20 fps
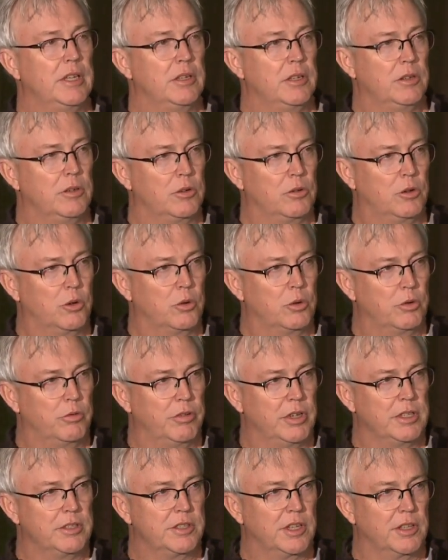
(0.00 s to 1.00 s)
And go to
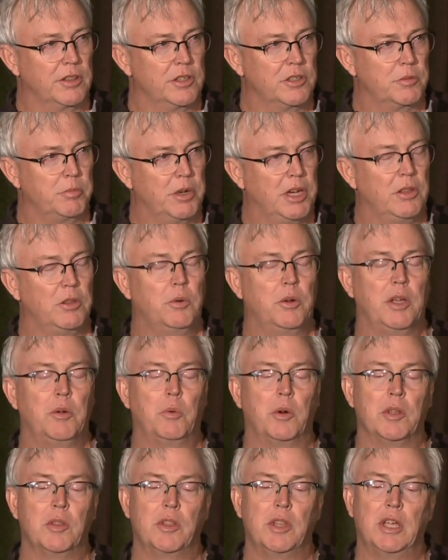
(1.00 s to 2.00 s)
events like this. And by the way,
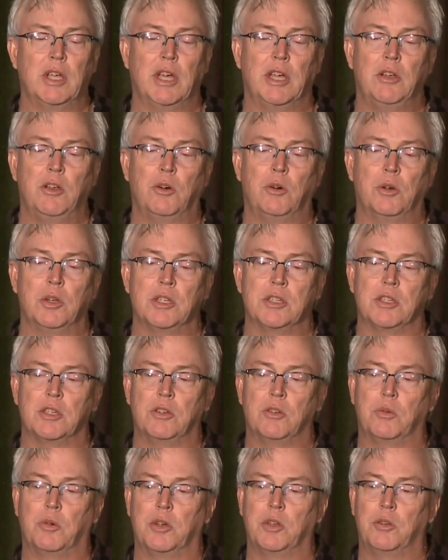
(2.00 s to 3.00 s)
one thing I noticed in
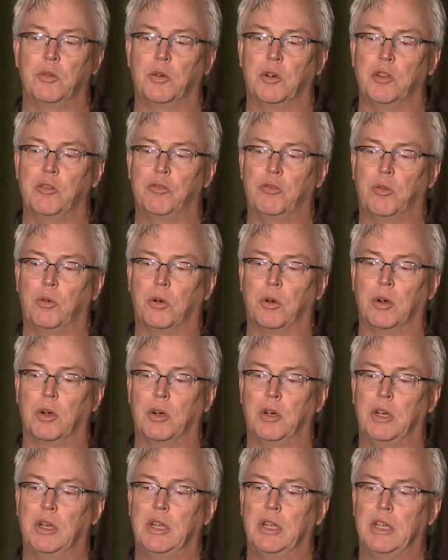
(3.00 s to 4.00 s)
2024,
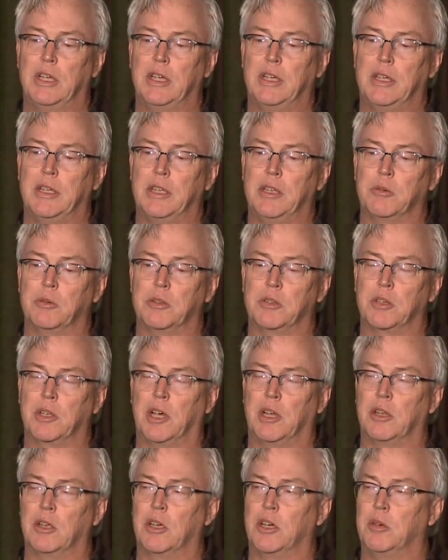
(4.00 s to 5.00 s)
it was
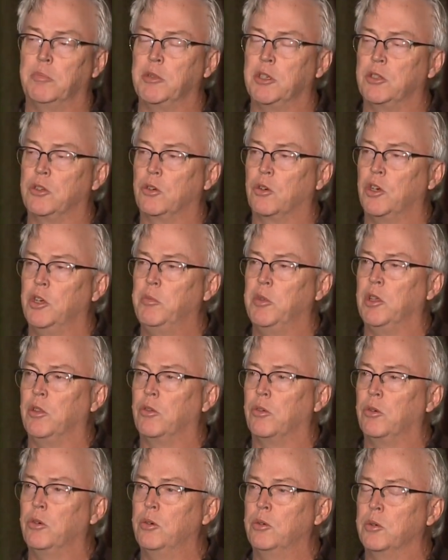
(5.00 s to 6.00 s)
kind of coming screaming
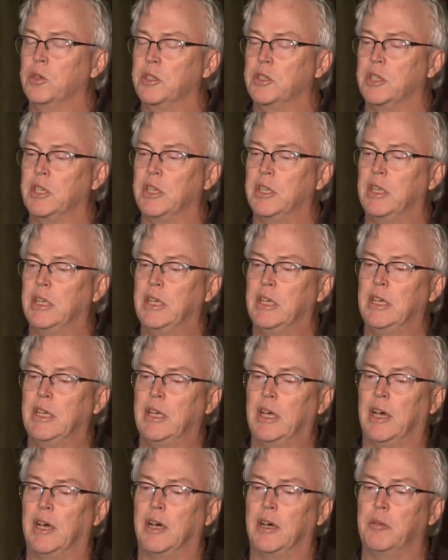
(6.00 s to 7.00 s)
through, was that
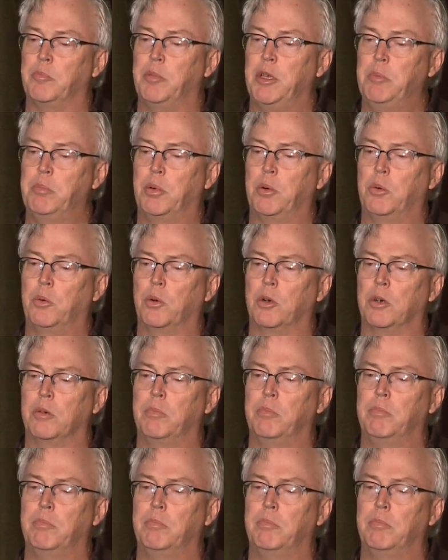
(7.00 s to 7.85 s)
people were